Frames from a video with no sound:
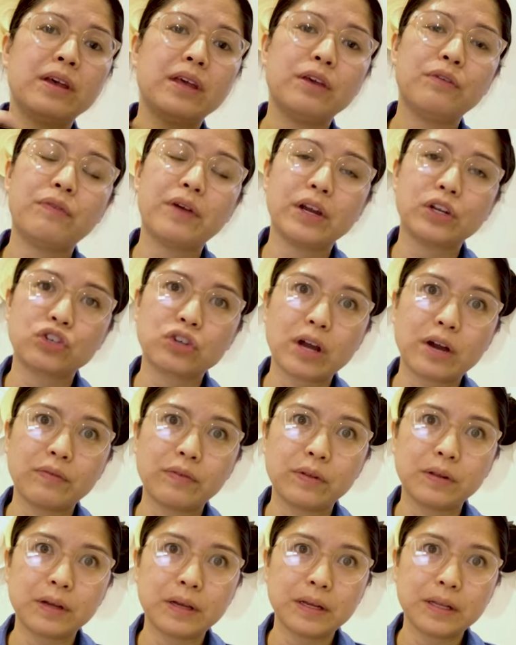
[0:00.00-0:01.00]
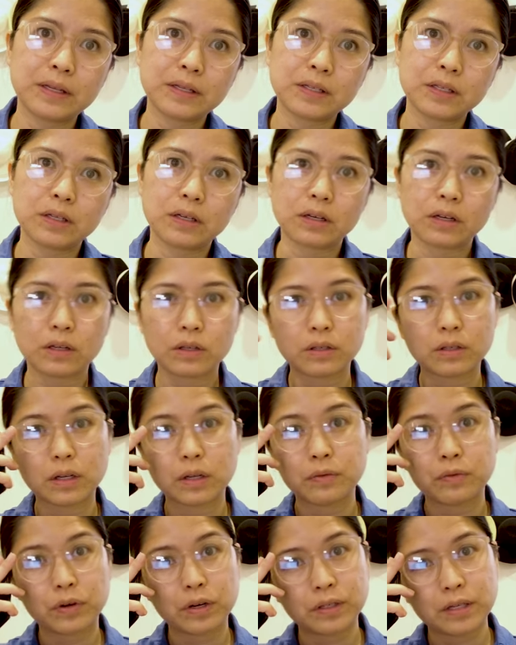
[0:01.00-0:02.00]
If I travel in as a,
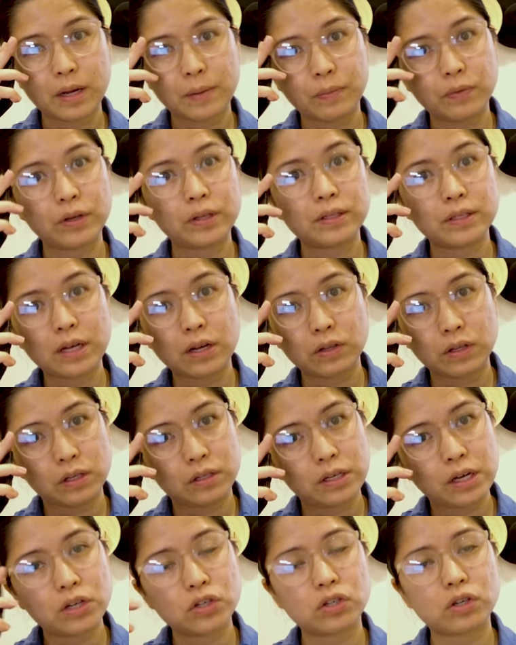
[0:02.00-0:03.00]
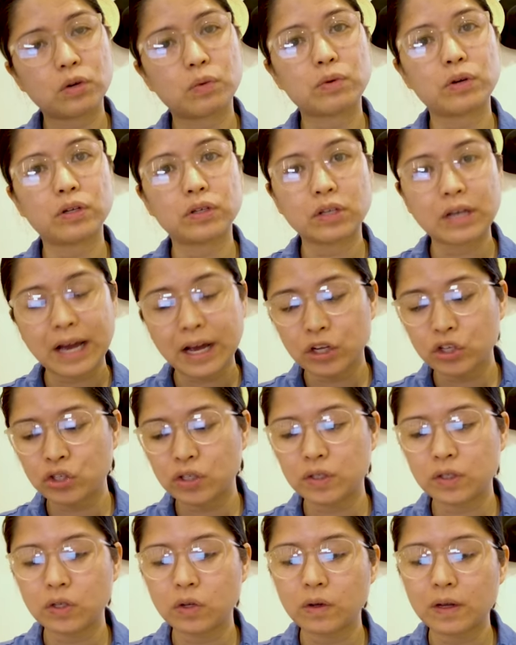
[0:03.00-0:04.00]
for example, in Southeast Asia where cash
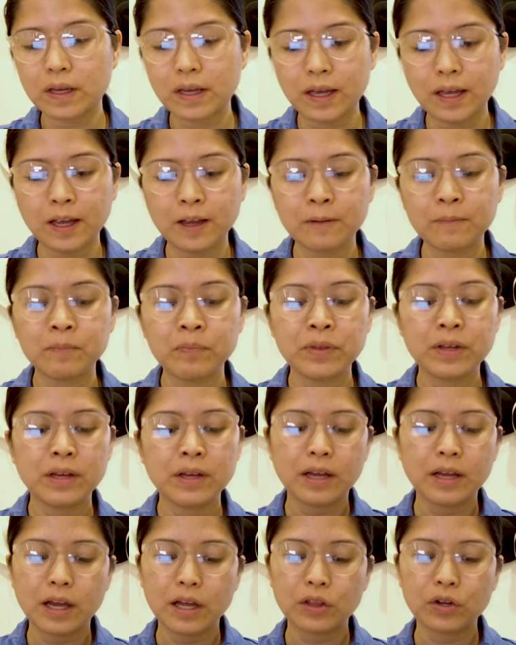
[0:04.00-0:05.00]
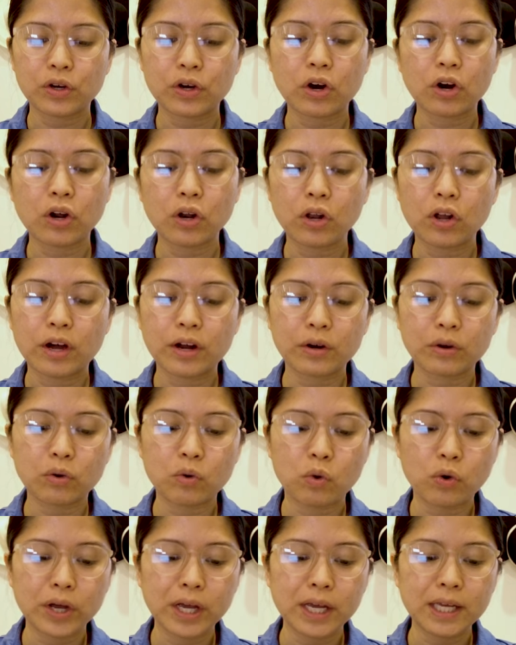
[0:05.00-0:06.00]
is still king and there are a lot of
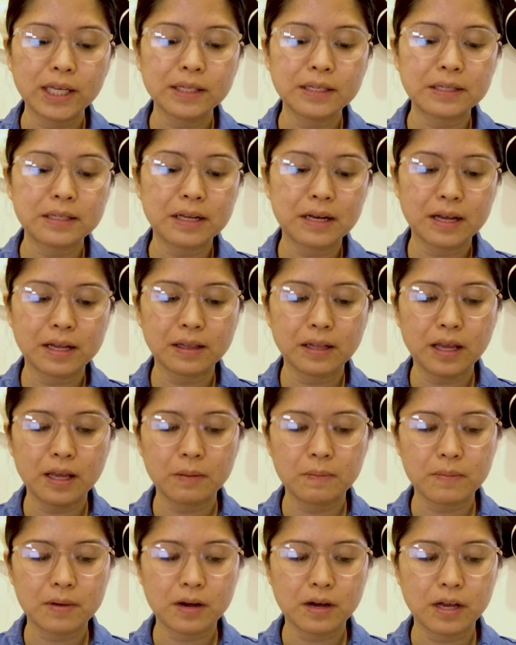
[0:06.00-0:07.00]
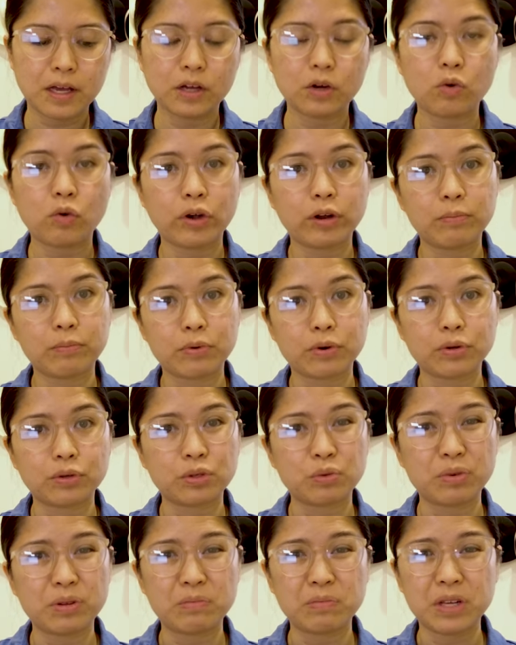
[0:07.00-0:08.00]
coins, then I take my coin
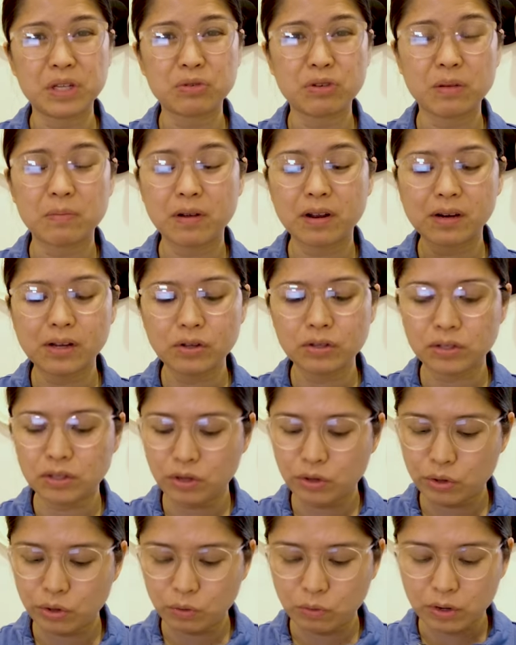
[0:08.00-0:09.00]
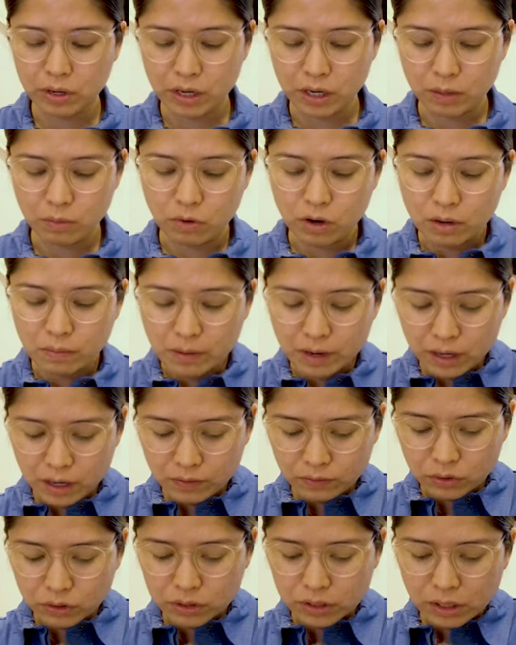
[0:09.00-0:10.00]
purse with me. So I barely use the other one anymore. I might
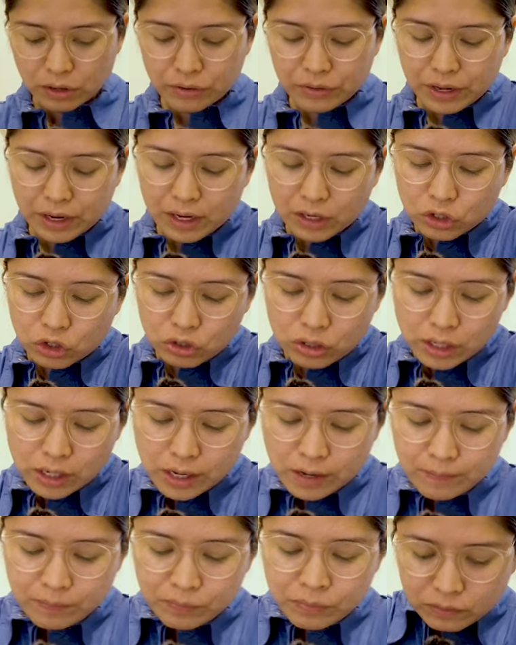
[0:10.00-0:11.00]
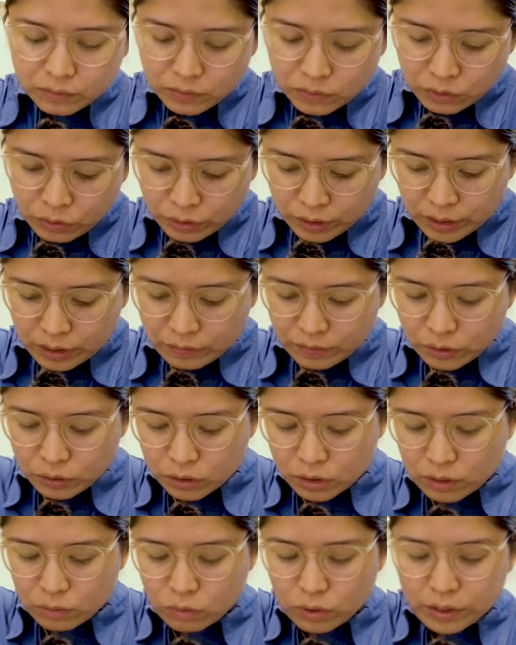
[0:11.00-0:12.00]
have to sell that actually or give it to
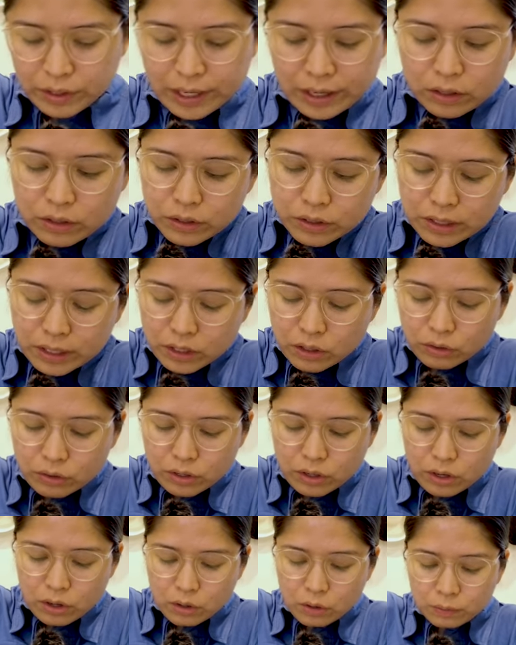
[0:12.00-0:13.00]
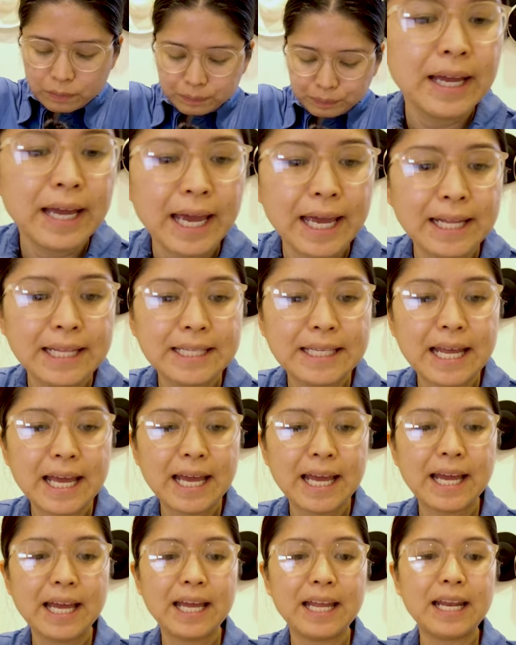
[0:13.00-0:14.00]
someone else, I don't know. And
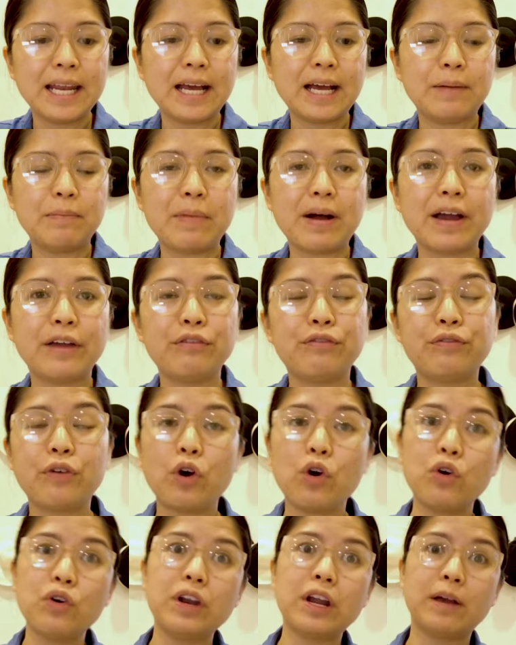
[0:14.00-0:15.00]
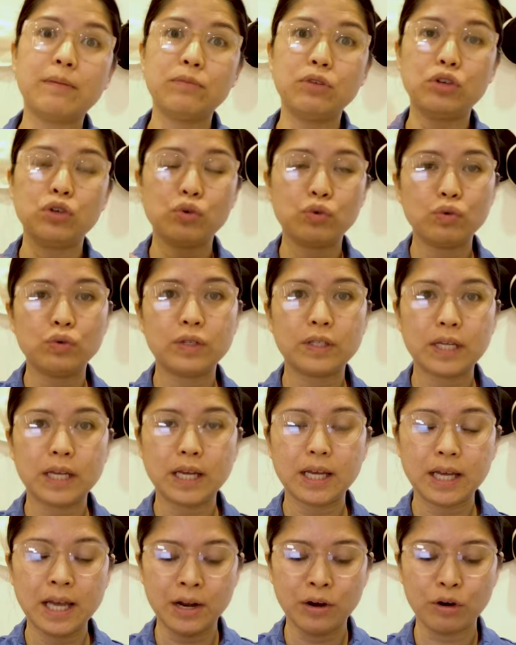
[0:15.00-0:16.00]
then my phone I'm
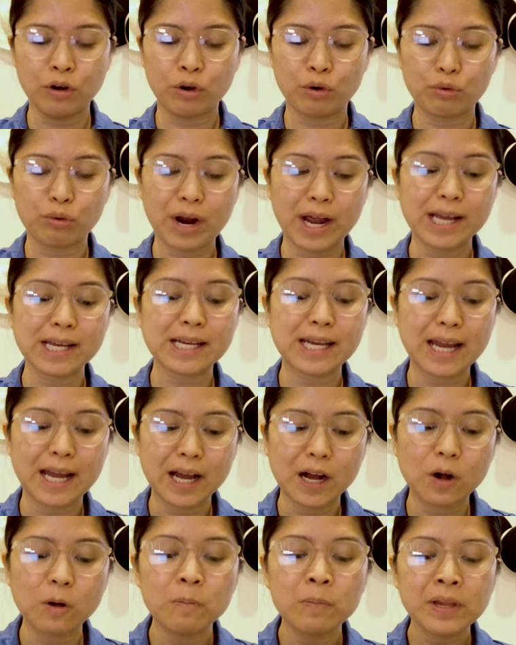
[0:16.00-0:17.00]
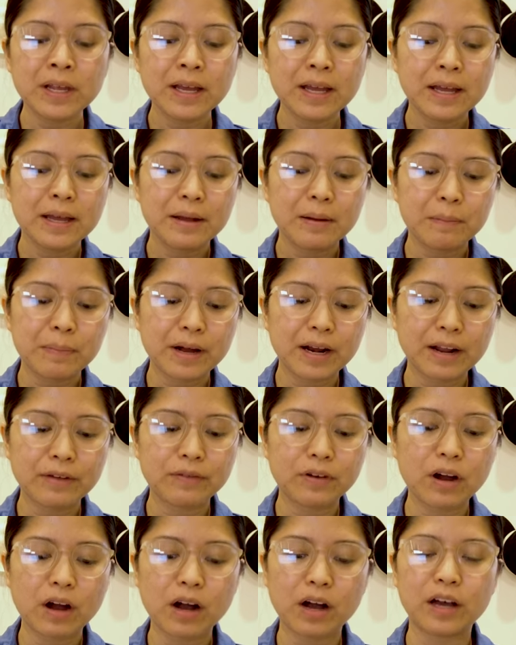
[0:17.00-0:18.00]
using right now, but
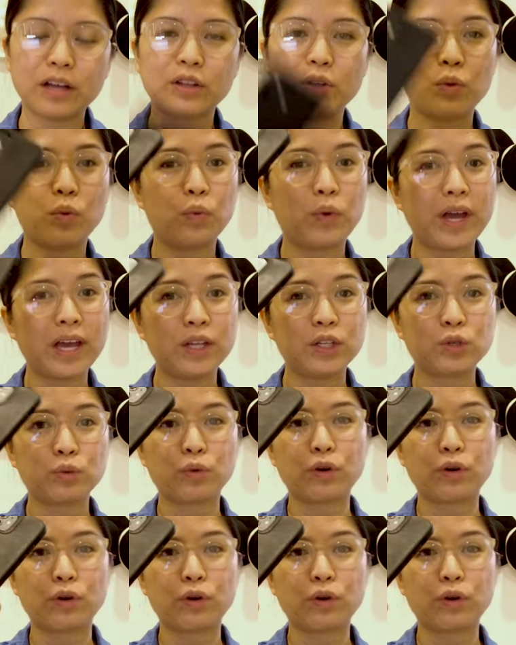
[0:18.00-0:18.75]
I've got Wade's